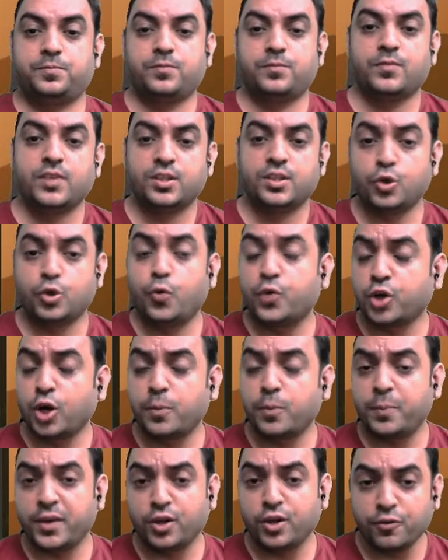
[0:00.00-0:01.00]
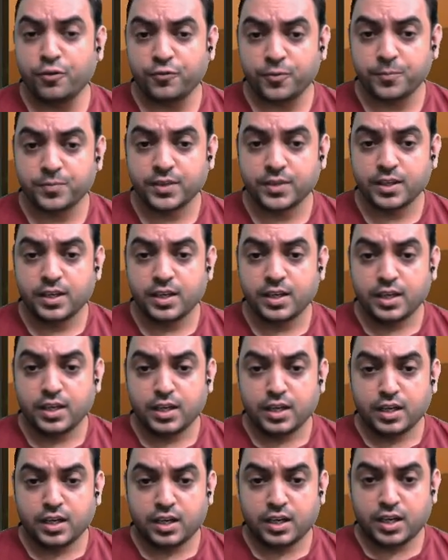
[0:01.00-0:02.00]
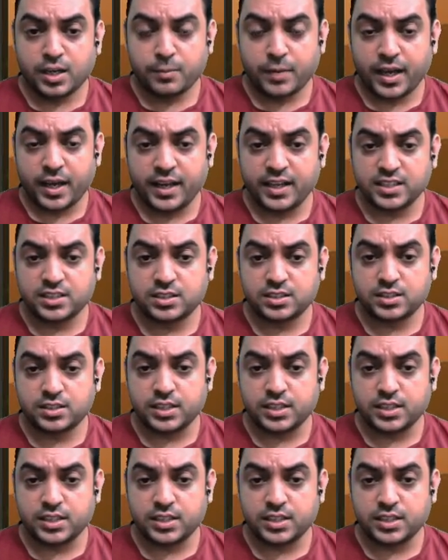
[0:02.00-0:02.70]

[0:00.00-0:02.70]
So overall payoff minus